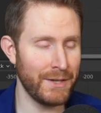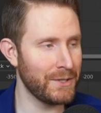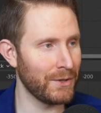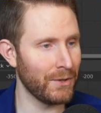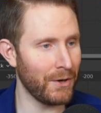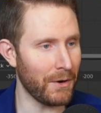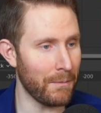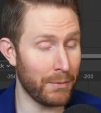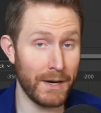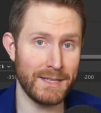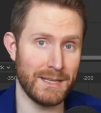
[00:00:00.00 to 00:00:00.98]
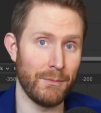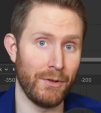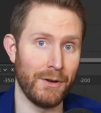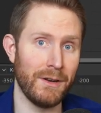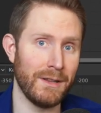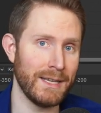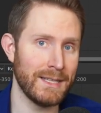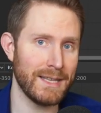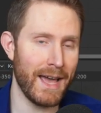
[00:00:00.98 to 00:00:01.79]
it should look pretty similar to this.